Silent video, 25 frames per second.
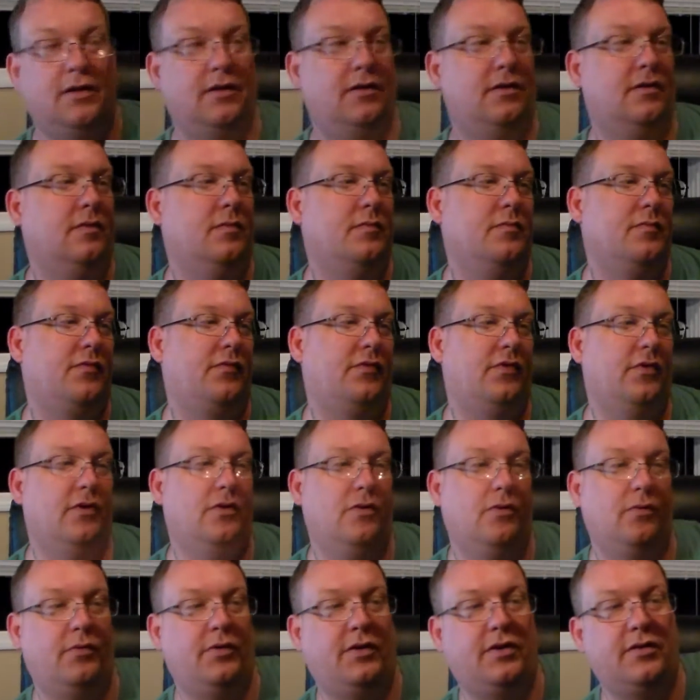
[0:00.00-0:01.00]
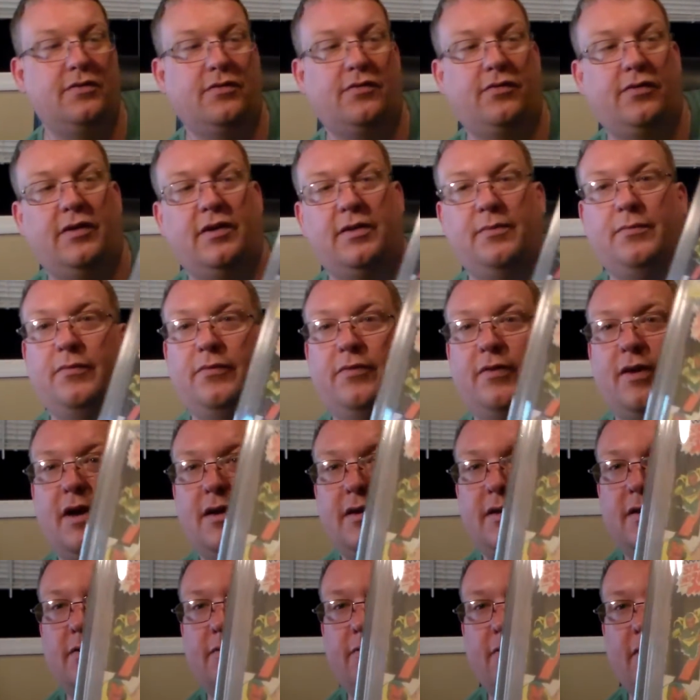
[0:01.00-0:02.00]
Um, so you can see him
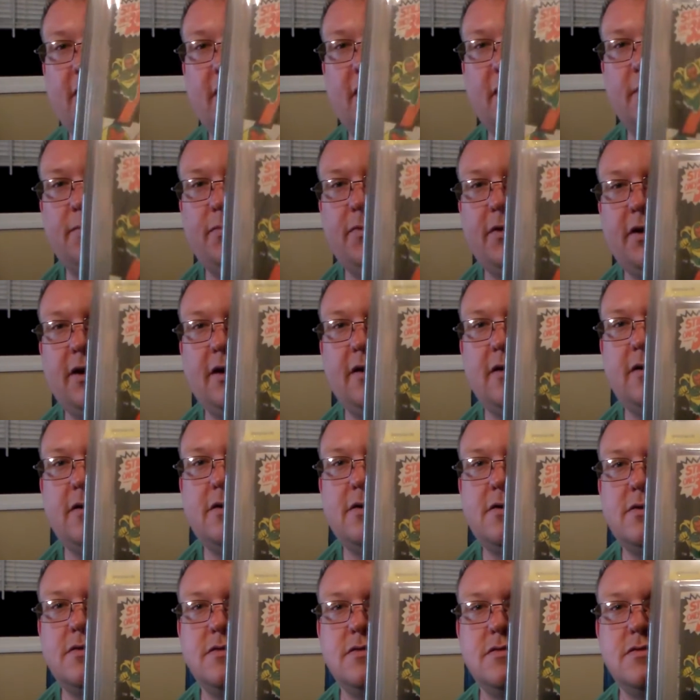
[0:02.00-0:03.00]
signed it right up there.